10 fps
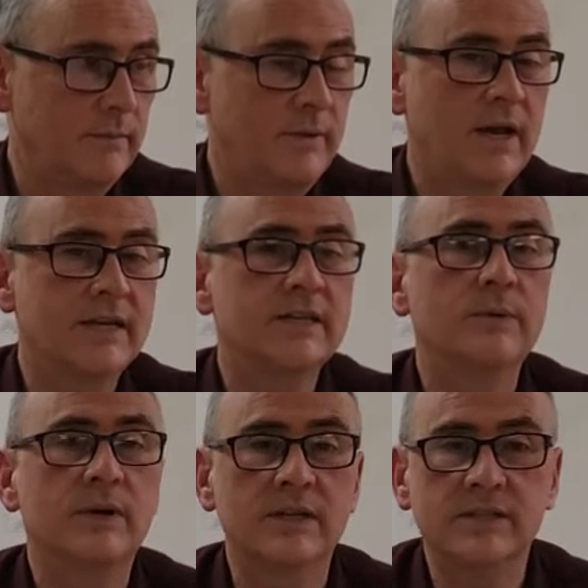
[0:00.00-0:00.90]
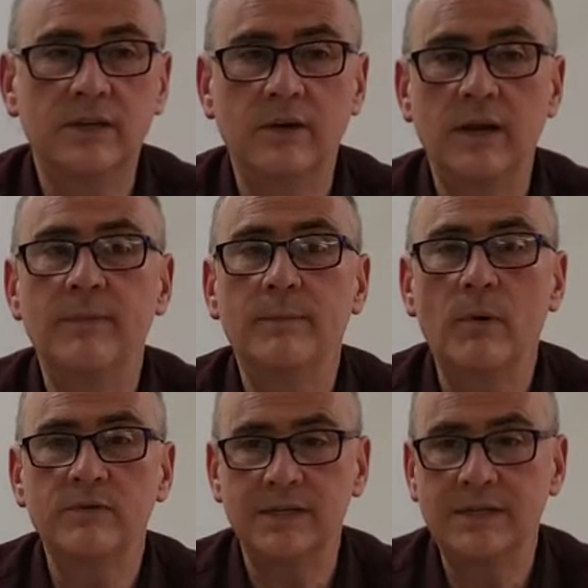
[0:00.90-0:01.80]
because they will consider him the
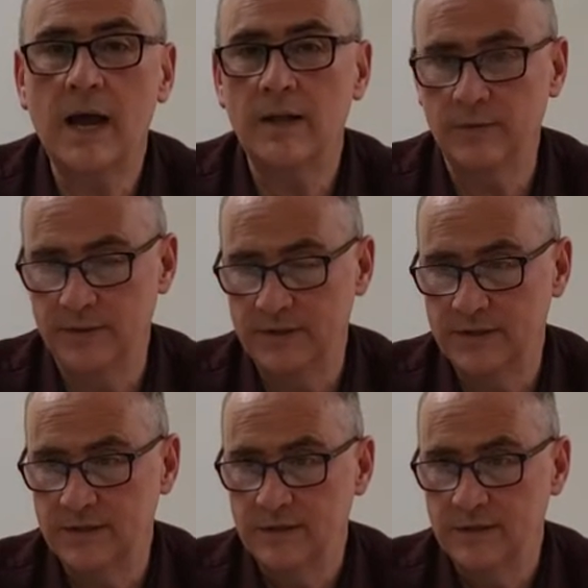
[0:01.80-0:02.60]
most intolerant.